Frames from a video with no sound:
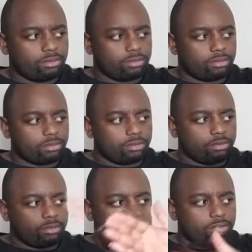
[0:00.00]

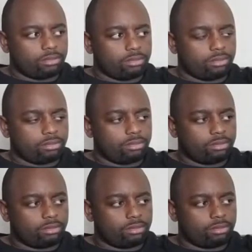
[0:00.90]

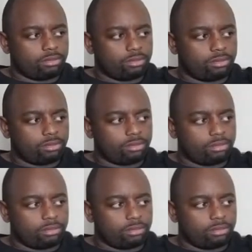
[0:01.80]
No words are spoken by the person on screen.